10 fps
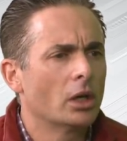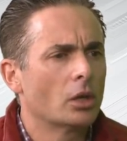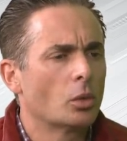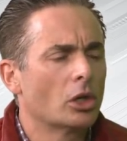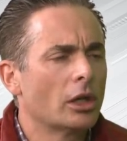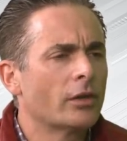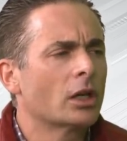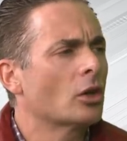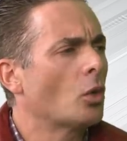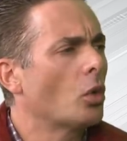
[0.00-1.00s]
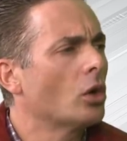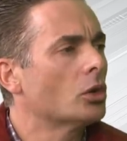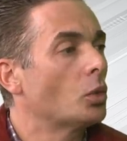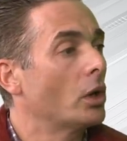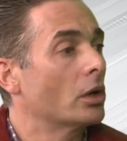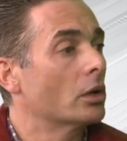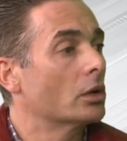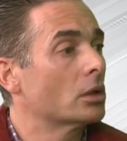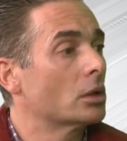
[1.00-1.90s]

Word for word: Where we're living in a world where,